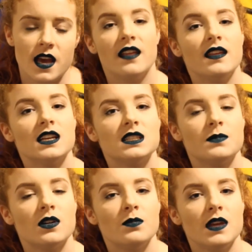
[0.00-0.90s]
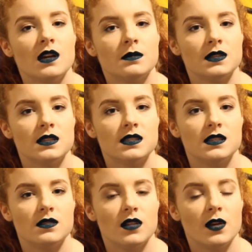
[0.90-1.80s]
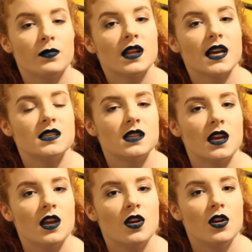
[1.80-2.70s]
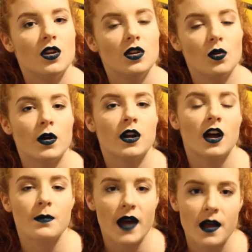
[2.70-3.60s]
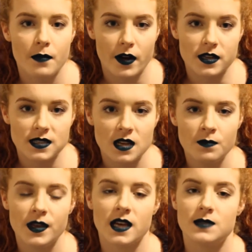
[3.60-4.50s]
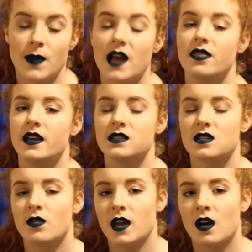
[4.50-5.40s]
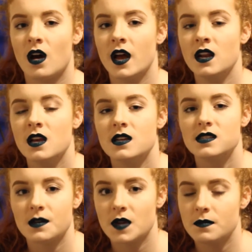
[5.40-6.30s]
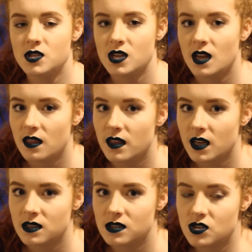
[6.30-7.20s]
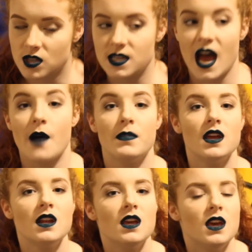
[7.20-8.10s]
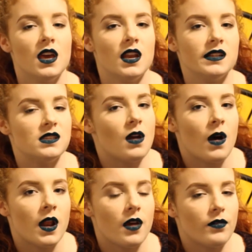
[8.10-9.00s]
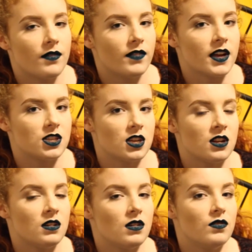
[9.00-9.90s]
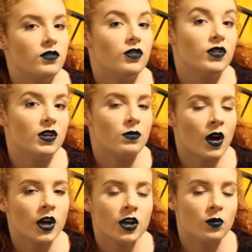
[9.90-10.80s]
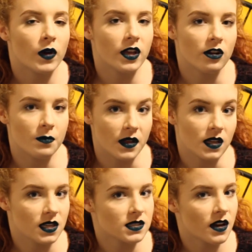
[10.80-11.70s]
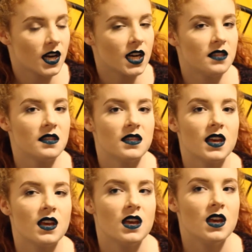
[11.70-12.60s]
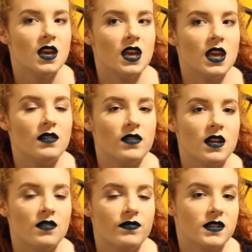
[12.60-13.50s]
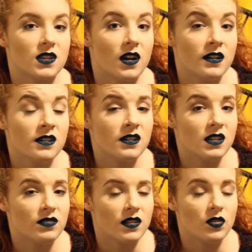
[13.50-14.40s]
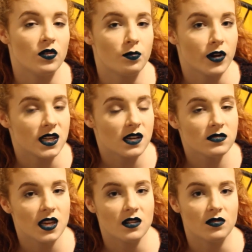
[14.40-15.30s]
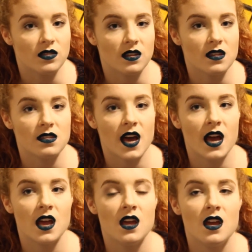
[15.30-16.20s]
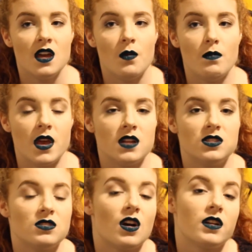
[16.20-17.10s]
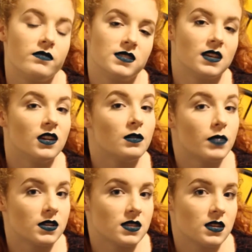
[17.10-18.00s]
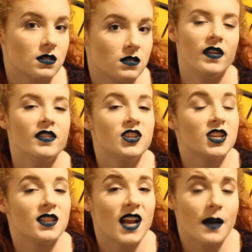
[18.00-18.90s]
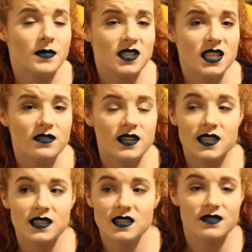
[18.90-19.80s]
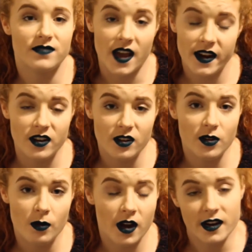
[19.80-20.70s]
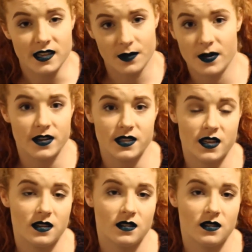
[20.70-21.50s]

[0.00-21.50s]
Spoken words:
And I think it's about being able to, like, realize that you're not a bad person because bad things are going on. Sometimes shitty things just happen, and it's not a reflection of who you are or what your abilities are. And I think that even if it's hard, or even if you have breakdowns, I don't think that that means you're not a resilient person. And the shit that happens to you, it doesn't define who you are as a person.